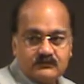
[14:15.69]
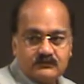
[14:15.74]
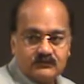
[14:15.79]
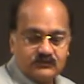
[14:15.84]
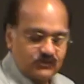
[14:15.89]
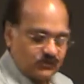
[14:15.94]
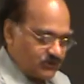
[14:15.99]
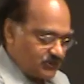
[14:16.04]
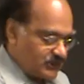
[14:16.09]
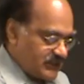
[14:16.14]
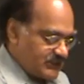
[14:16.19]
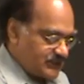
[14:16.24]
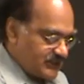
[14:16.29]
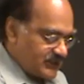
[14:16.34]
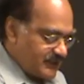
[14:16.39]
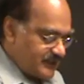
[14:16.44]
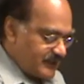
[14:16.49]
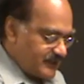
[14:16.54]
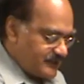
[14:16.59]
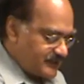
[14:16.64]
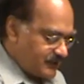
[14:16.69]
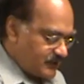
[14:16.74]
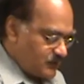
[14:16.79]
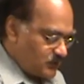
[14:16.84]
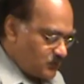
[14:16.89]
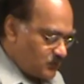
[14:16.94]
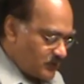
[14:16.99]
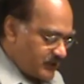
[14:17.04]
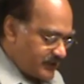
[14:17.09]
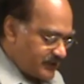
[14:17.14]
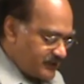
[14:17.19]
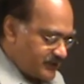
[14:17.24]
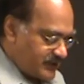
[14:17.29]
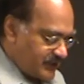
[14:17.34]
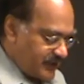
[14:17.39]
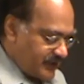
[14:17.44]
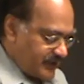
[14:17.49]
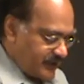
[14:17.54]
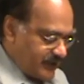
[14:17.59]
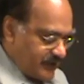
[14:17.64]
So Jason Denton, who was
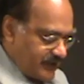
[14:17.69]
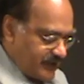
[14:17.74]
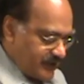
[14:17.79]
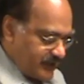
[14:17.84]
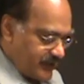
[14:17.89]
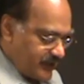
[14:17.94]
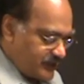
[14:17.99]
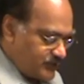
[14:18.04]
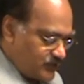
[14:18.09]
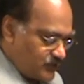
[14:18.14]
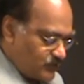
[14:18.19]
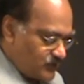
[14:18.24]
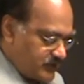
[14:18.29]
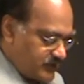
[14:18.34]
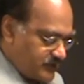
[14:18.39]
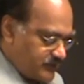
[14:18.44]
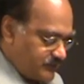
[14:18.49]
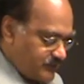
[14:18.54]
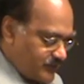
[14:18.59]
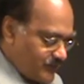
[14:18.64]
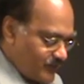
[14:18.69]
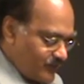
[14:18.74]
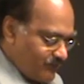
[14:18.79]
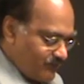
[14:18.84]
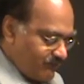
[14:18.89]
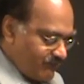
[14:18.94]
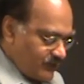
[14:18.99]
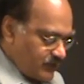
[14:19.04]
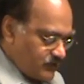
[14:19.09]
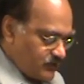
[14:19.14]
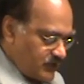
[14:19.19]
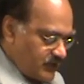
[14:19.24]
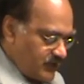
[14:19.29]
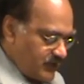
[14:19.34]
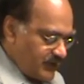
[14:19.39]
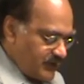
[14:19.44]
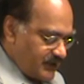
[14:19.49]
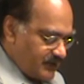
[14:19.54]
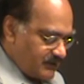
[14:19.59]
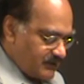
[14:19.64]
a student, so
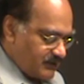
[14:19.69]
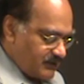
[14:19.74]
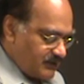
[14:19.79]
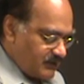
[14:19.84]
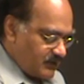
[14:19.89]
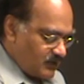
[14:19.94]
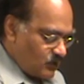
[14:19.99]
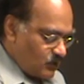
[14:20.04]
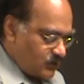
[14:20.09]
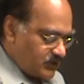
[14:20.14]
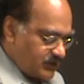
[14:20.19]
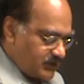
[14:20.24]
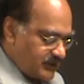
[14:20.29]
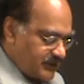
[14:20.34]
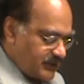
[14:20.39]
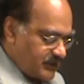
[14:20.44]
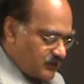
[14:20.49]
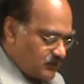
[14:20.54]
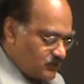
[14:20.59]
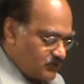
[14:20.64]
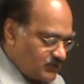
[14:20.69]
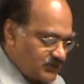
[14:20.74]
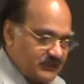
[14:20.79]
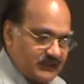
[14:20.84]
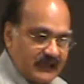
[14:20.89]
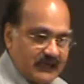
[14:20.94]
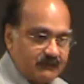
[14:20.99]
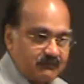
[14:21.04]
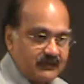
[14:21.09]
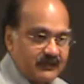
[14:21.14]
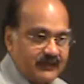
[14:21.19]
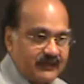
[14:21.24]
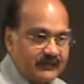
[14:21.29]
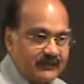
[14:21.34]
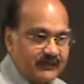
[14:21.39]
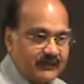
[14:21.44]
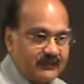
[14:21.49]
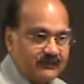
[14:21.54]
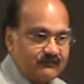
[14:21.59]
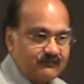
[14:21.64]
he looked at the GNU-C
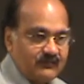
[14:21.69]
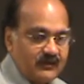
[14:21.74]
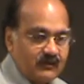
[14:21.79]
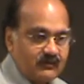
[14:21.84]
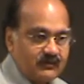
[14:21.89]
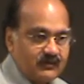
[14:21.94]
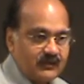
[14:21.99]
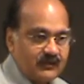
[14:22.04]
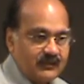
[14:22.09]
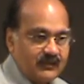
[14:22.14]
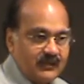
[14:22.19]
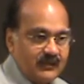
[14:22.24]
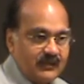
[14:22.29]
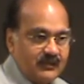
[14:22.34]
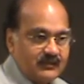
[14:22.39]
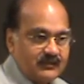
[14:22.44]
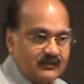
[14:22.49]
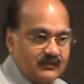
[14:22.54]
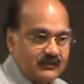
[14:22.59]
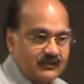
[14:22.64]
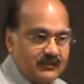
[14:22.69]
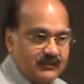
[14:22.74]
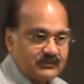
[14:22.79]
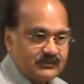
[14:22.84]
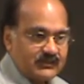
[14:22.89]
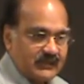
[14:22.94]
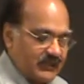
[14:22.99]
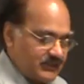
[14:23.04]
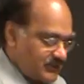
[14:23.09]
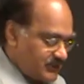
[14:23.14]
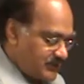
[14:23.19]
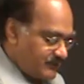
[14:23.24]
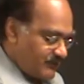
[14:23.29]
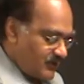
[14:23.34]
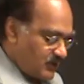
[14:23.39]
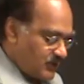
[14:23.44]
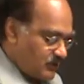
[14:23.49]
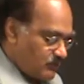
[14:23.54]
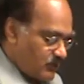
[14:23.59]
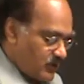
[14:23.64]
library and found the sizes of
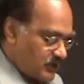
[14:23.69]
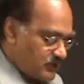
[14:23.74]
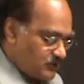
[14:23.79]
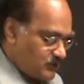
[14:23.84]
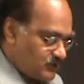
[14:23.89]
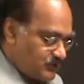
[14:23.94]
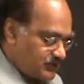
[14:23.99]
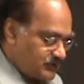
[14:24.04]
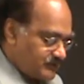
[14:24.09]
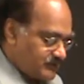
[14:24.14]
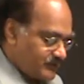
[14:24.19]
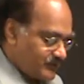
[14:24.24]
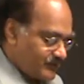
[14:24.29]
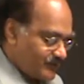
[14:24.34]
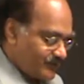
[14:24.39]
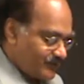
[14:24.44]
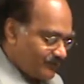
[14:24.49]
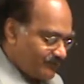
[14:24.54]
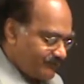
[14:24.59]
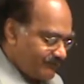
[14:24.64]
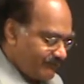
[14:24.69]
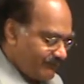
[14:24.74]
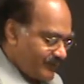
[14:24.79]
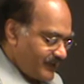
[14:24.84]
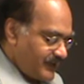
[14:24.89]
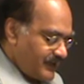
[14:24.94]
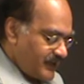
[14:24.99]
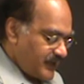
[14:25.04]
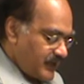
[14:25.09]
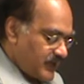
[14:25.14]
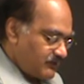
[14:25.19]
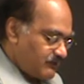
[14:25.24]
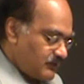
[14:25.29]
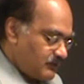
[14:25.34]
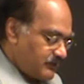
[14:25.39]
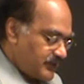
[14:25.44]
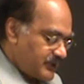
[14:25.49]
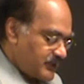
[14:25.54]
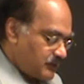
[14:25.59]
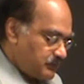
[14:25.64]
all the modules. And
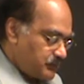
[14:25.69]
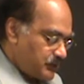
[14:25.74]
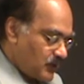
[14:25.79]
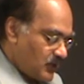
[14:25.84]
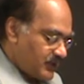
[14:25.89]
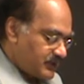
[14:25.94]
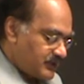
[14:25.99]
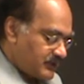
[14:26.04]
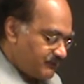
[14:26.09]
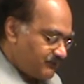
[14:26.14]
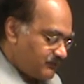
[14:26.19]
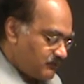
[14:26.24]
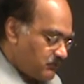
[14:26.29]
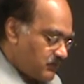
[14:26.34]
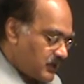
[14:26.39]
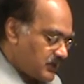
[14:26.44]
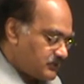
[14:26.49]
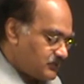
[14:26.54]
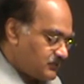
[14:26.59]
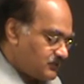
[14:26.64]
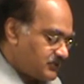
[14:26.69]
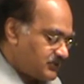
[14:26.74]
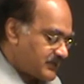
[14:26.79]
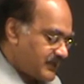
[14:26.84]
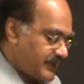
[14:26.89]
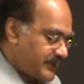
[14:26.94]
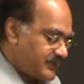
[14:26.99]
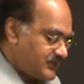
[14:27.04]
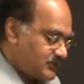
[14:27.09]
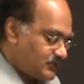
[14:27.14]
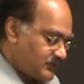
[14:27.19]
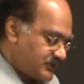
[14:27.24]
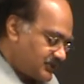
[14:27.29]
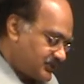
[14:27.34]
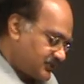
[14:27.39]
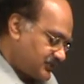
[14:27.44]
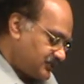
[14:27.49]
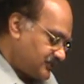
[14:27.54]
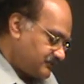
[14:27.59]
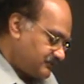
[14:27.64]
we made a plot of module size
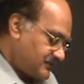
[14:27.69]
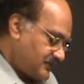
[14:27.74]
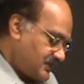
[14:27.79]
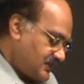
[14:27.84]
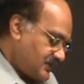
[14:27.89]
versus